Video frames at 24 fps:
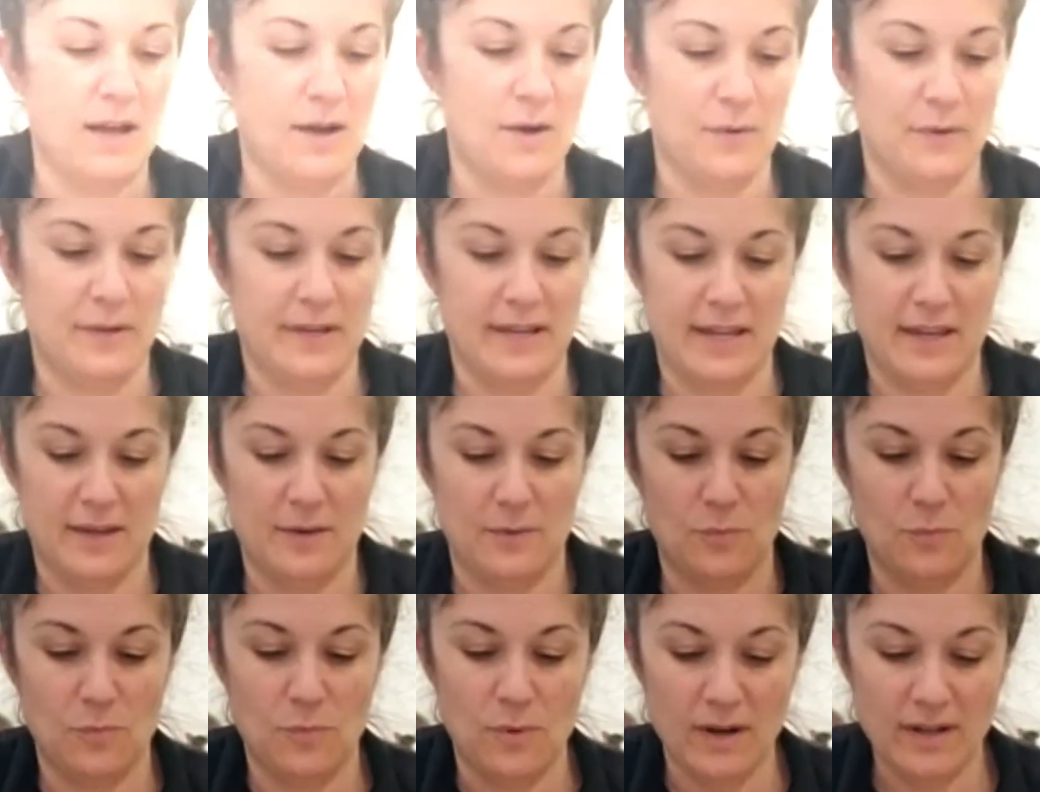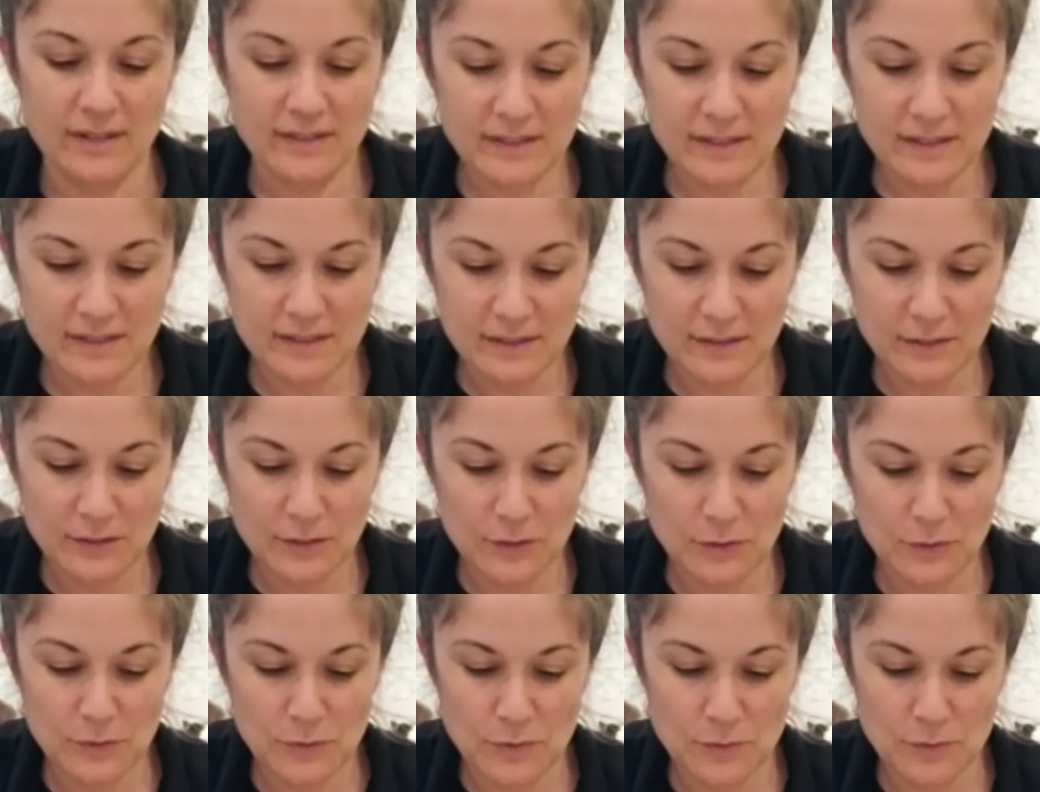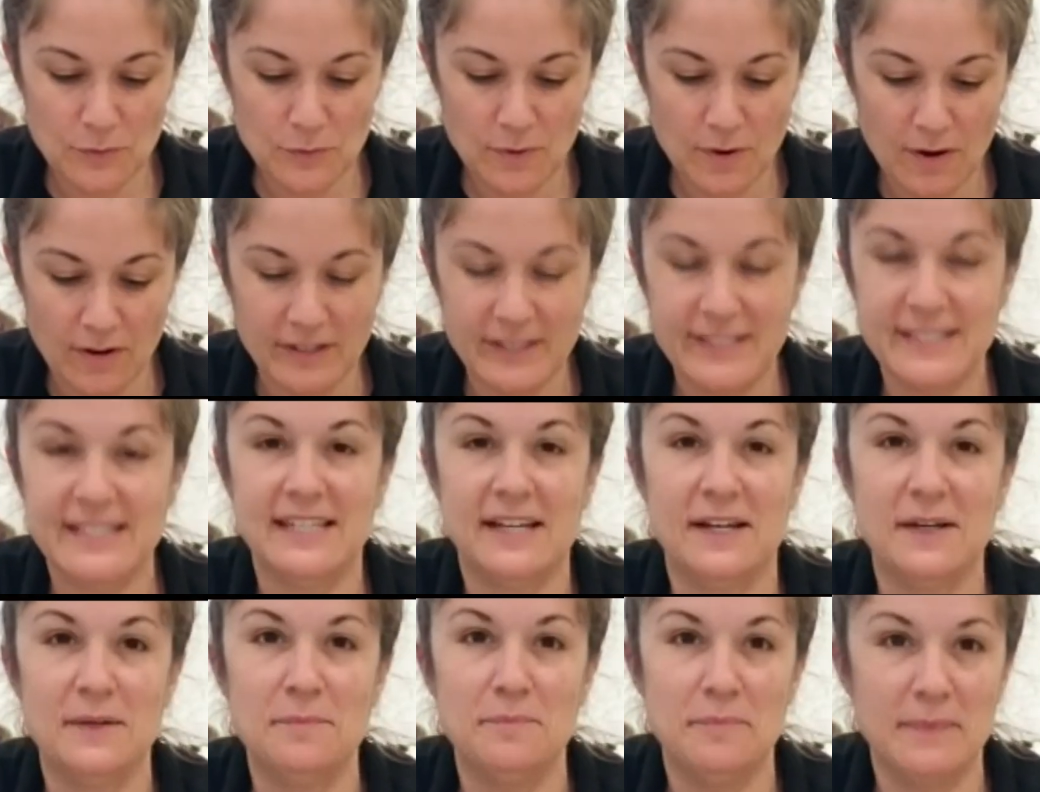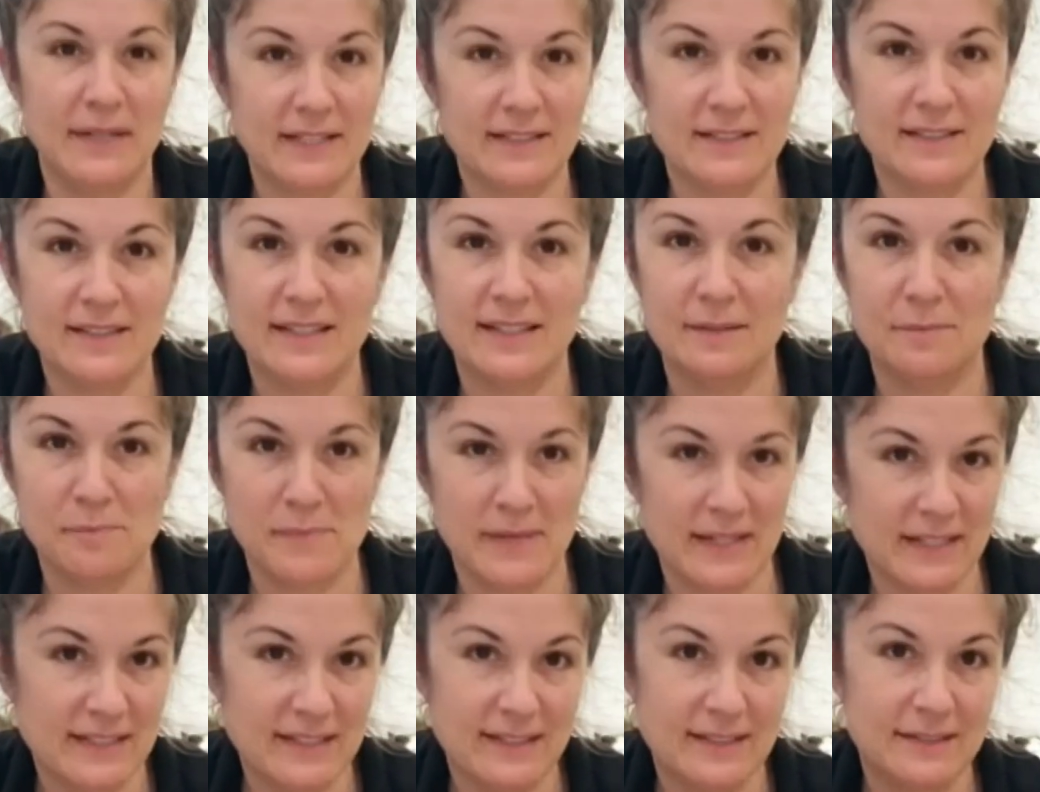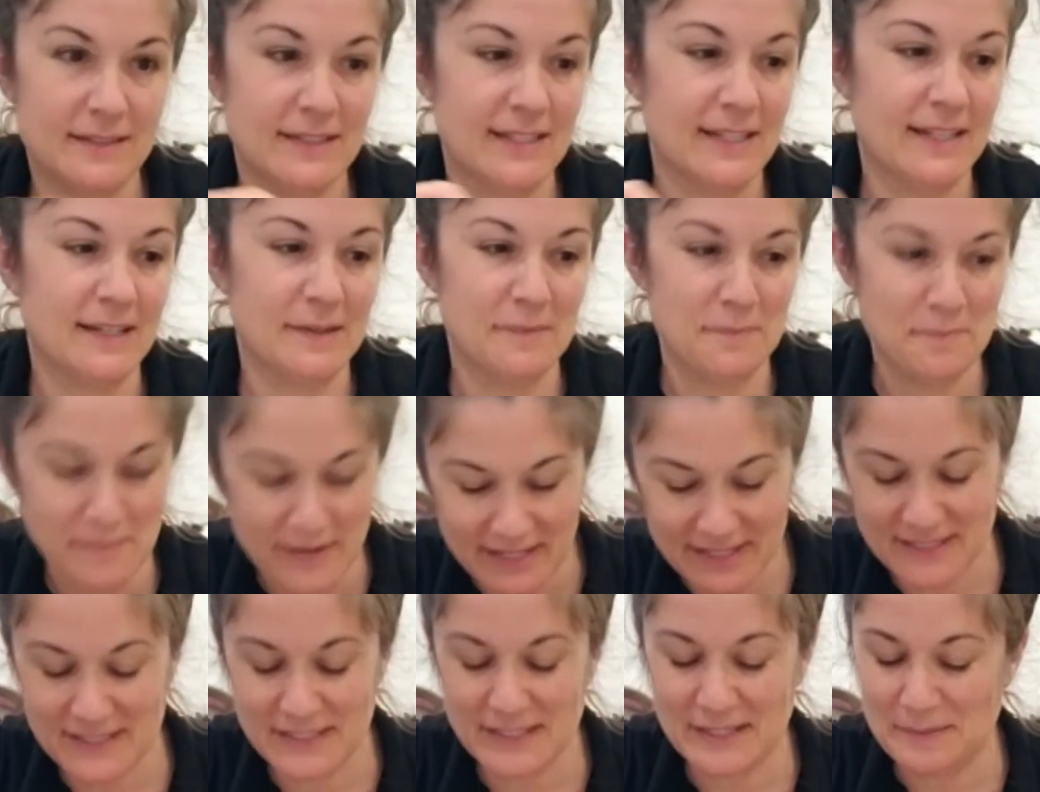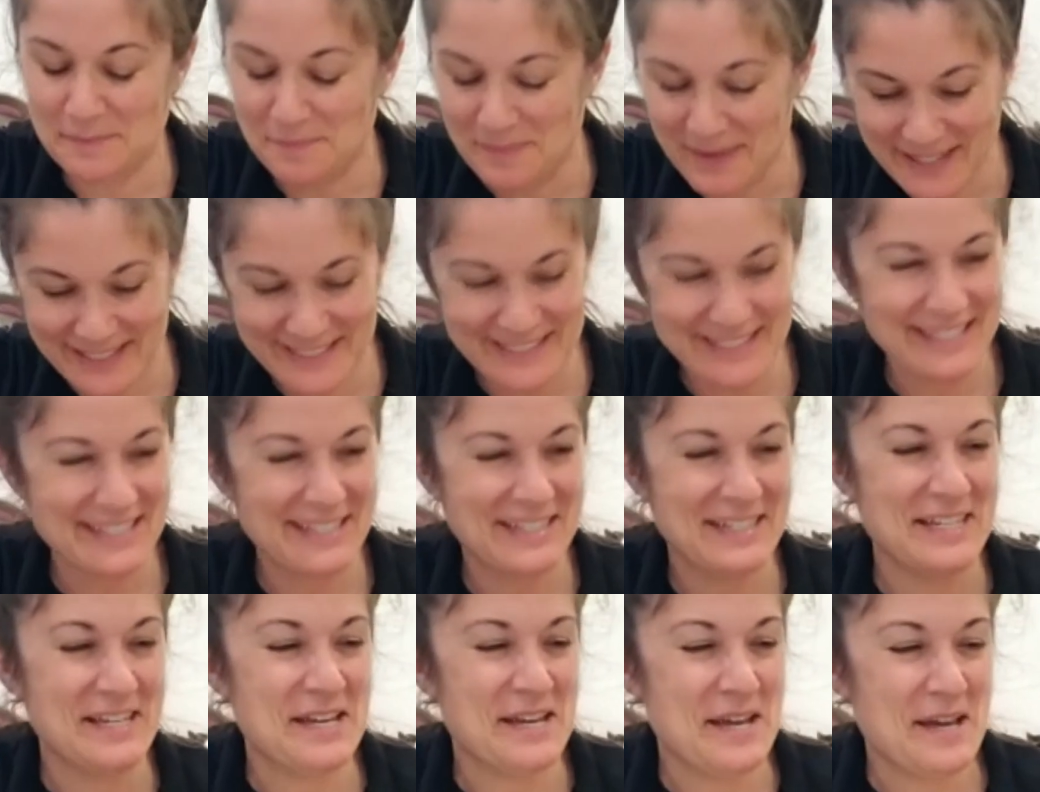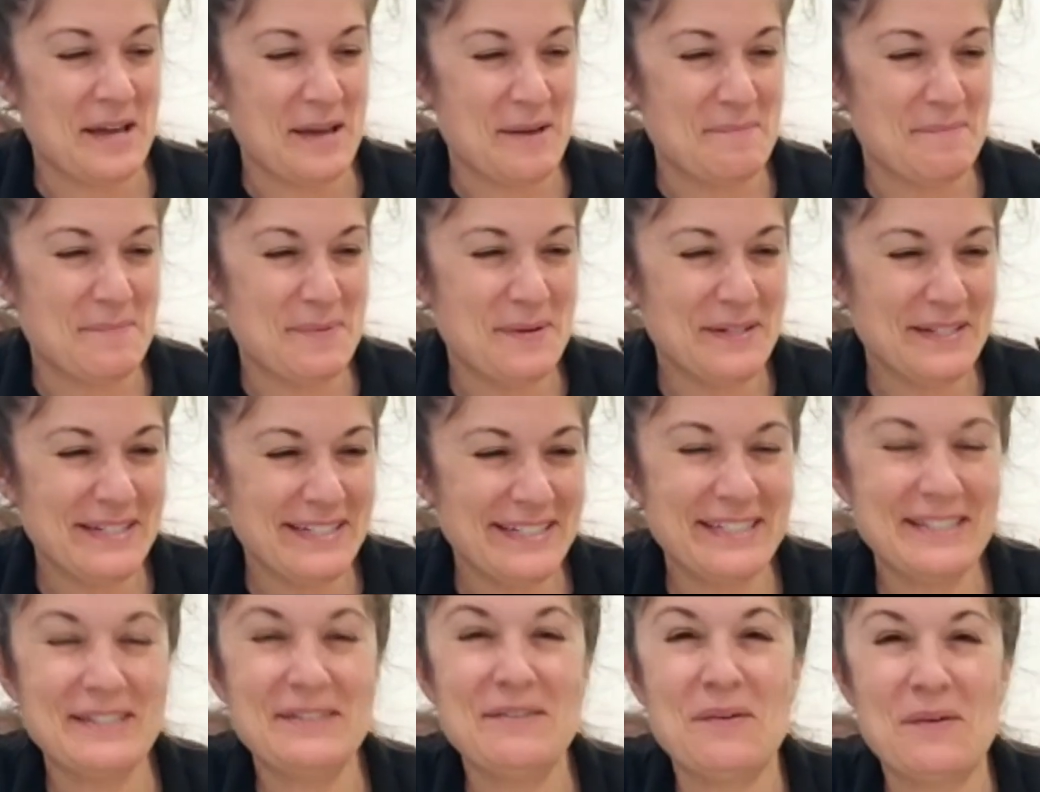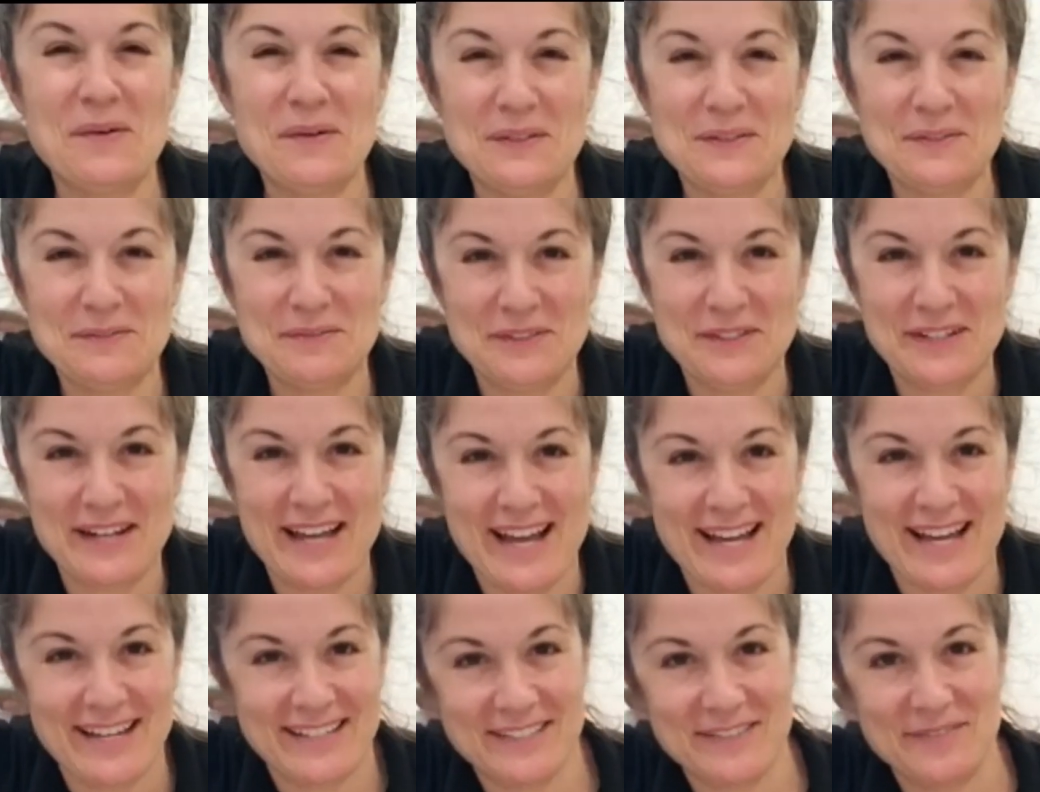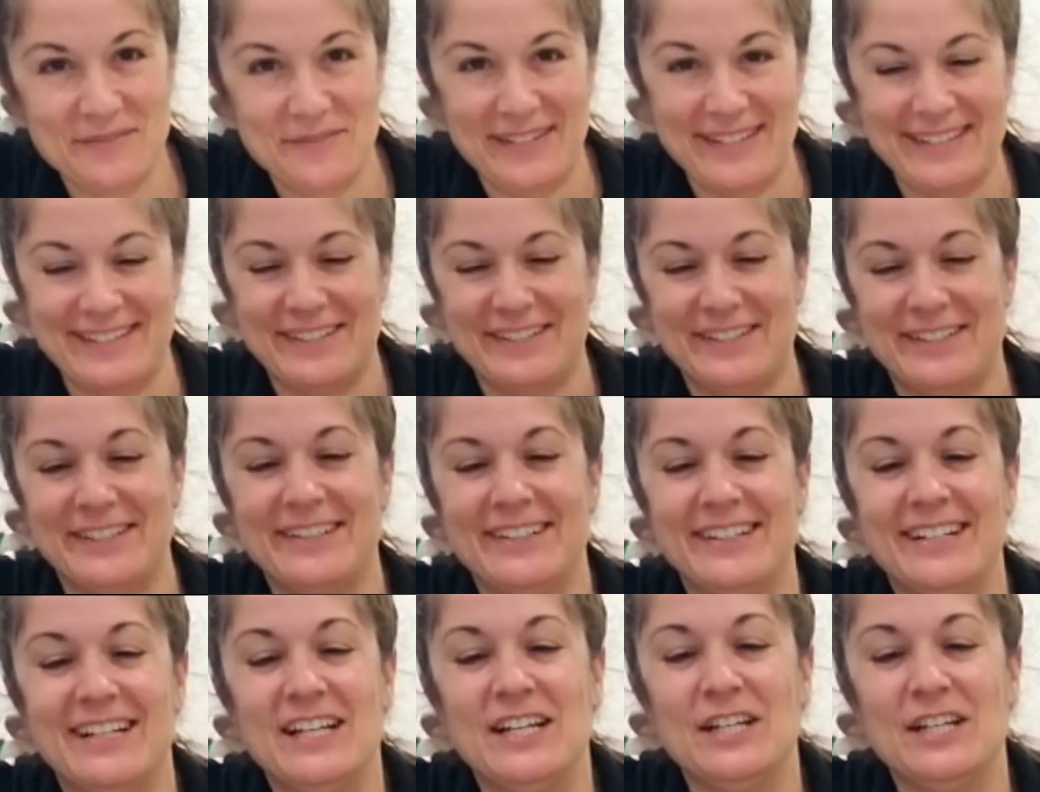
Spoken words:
Okay, once you are done mixing and mixing and mixing and mixing and putting in all of your activator,